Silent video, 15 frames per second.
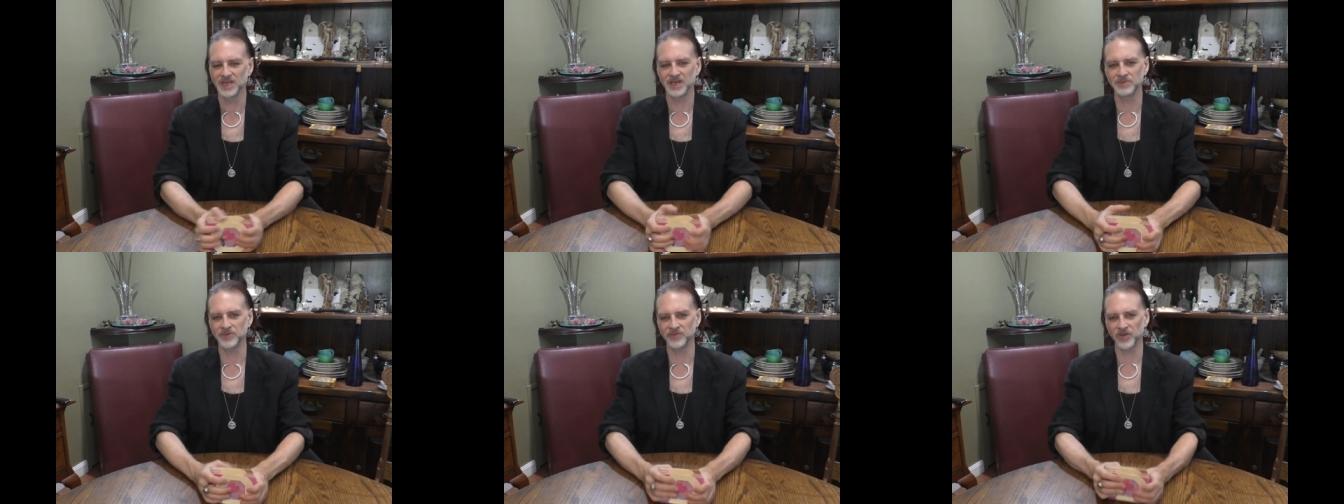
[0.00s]

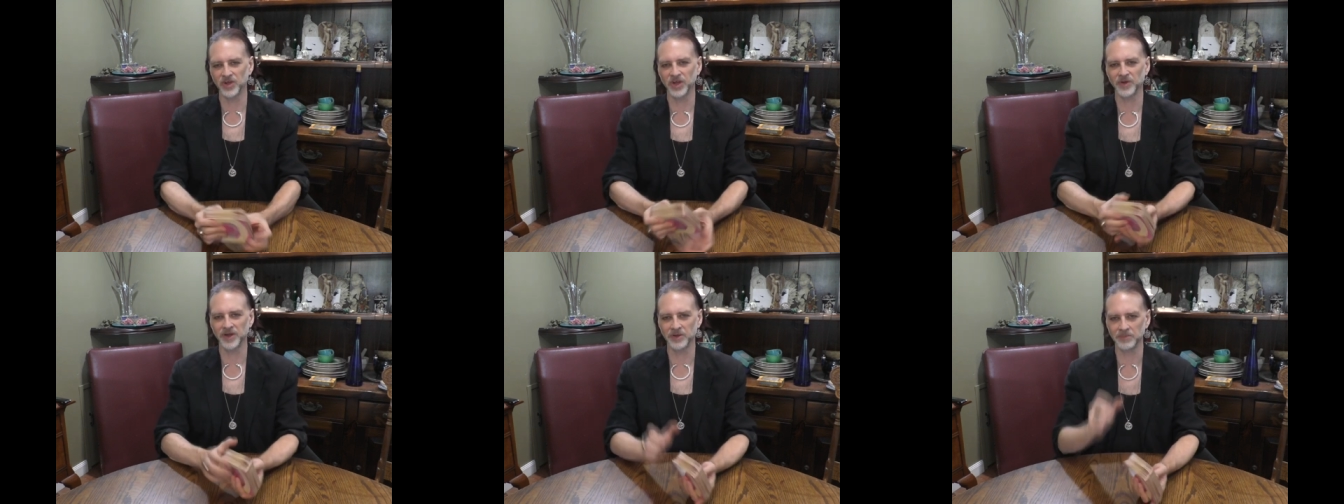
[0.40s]
I'm a
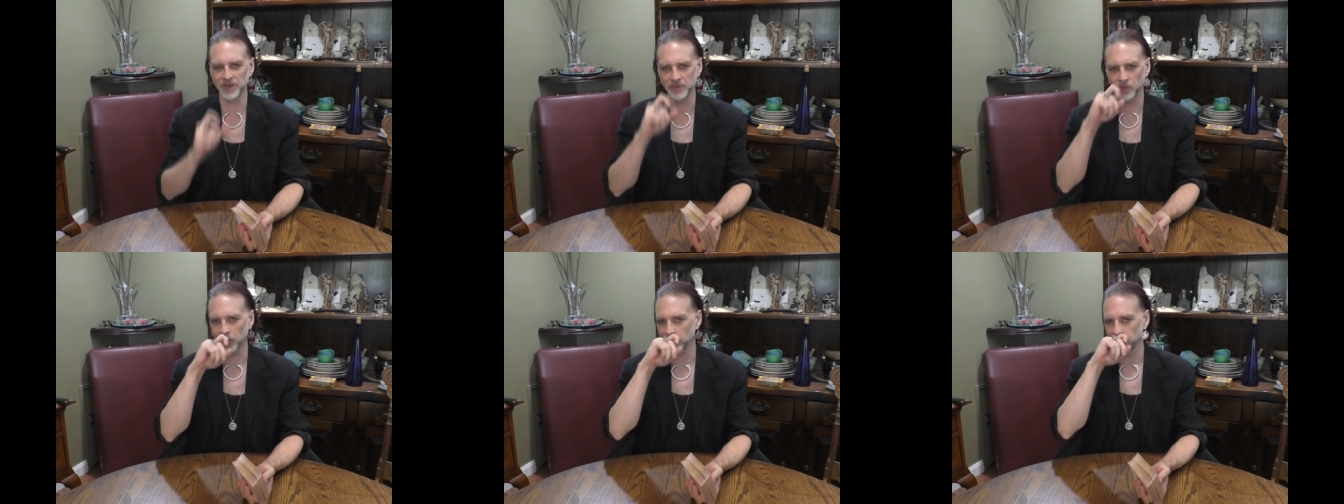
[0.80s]
Virgo. I don't
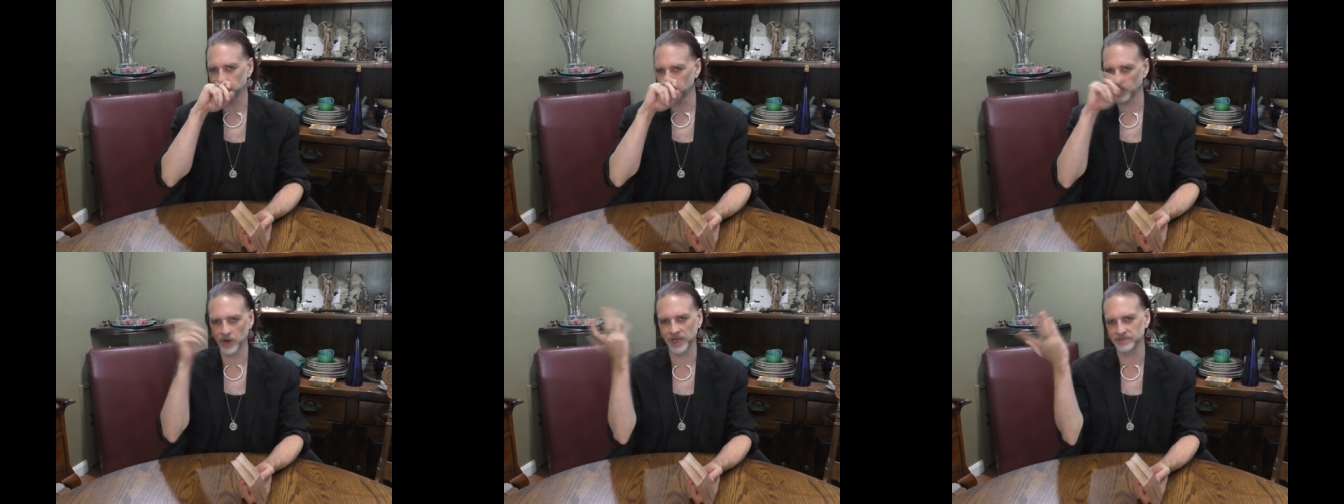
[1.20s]
mind working
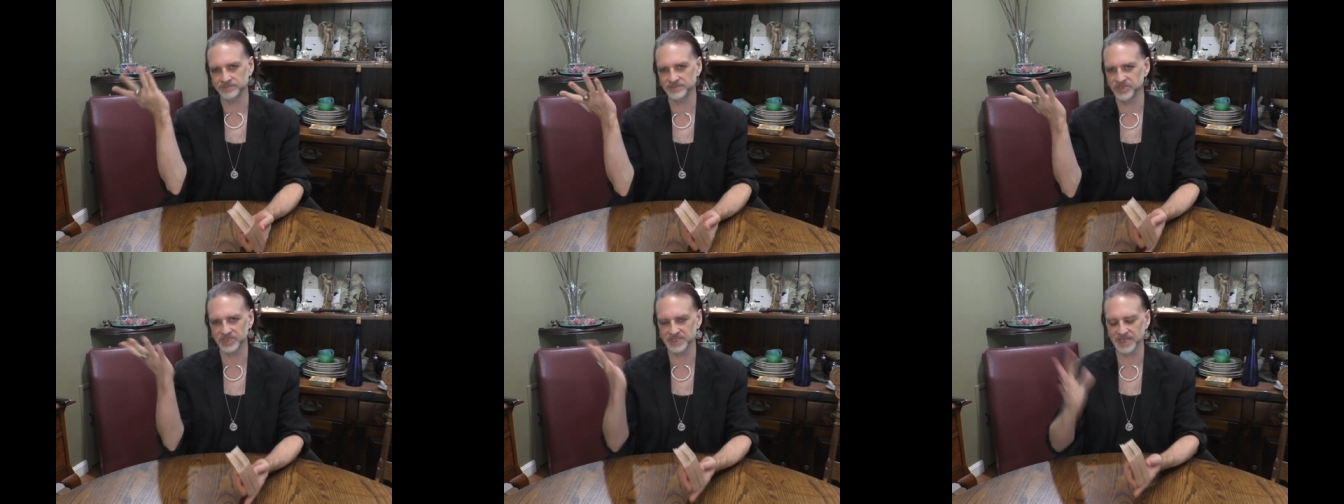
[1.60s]
for it.
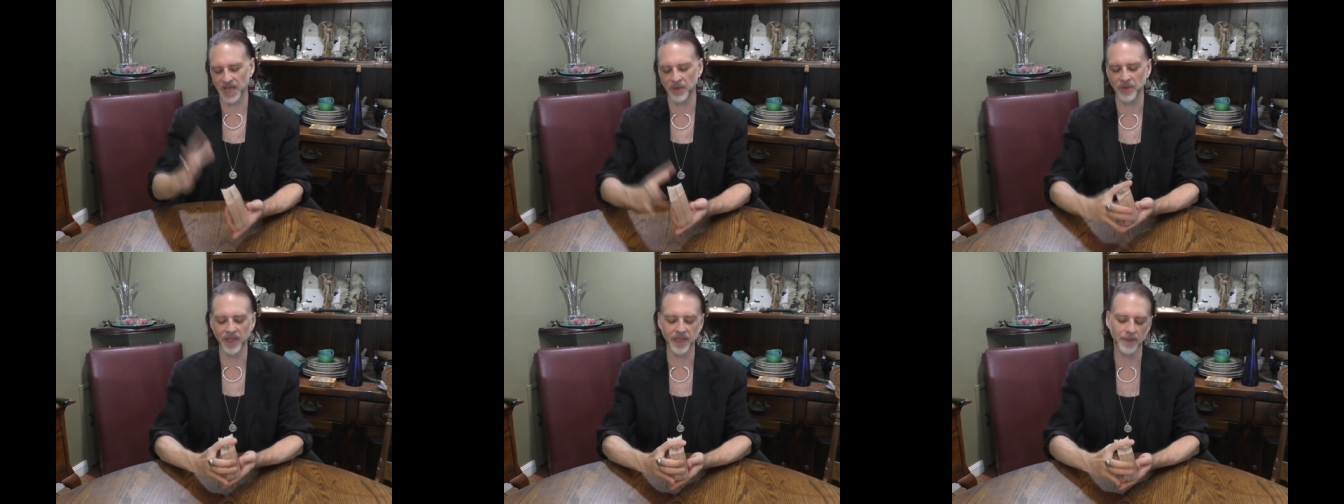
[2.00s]
Just
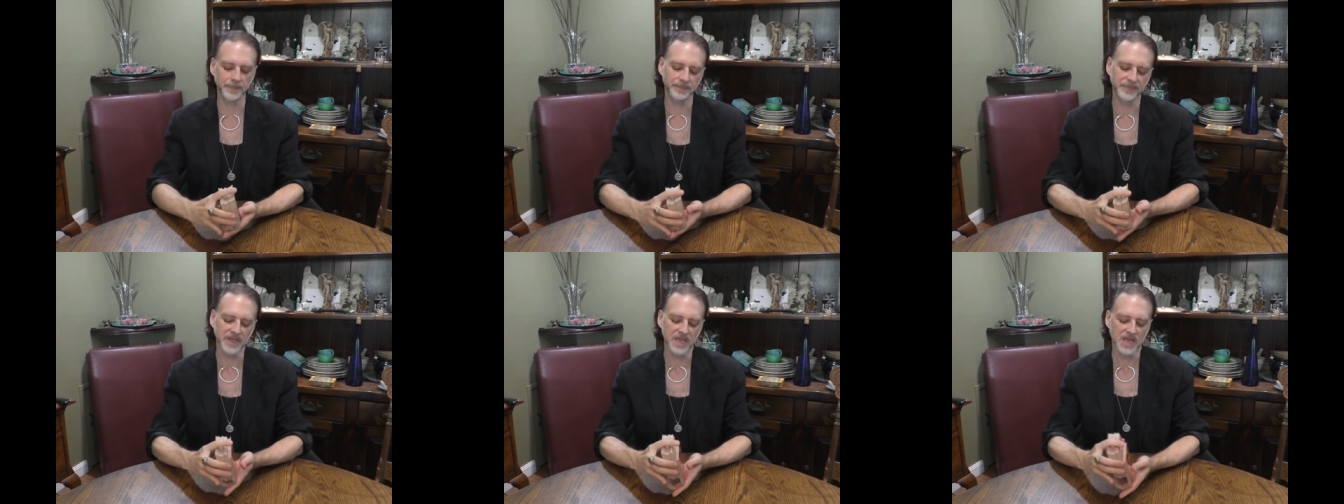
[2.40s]
how I
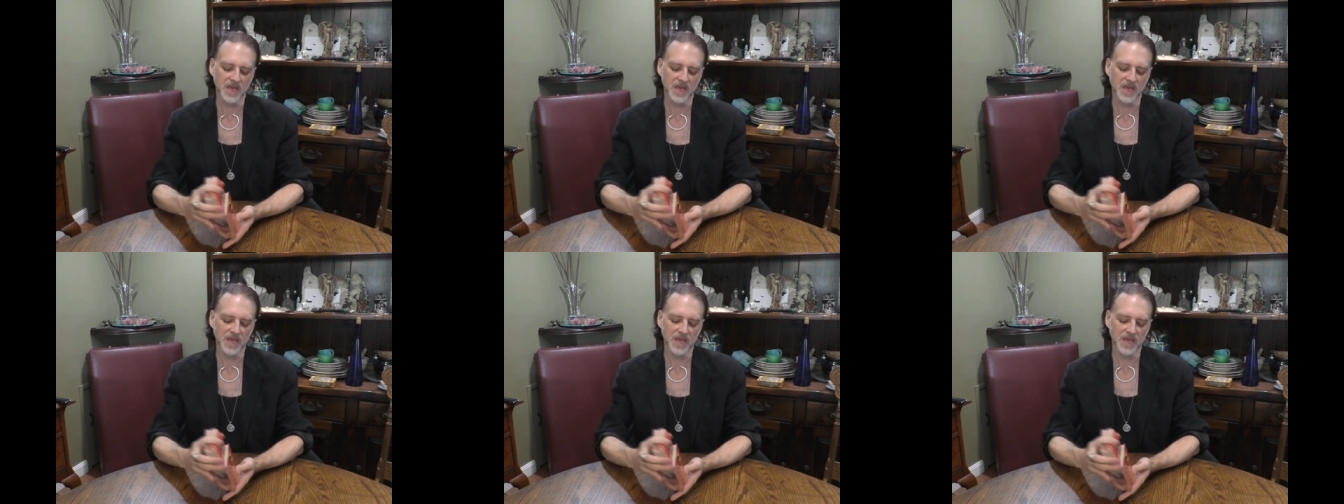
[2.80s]
am.